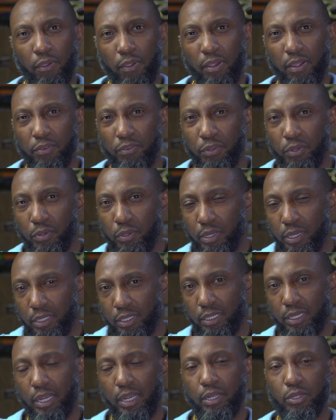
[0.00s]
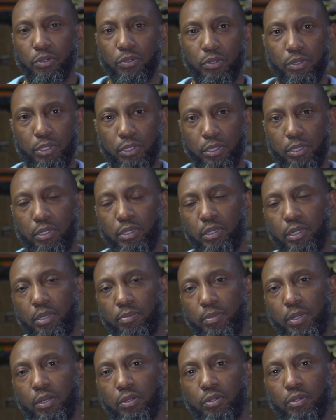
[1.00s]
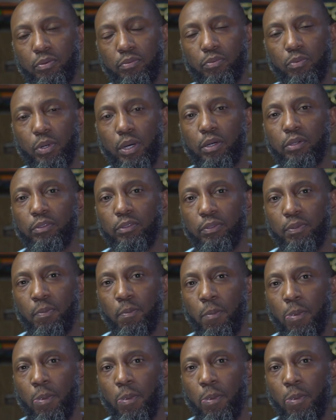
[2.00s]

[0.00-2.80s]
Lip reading: if you attain to a certain amount of wealth,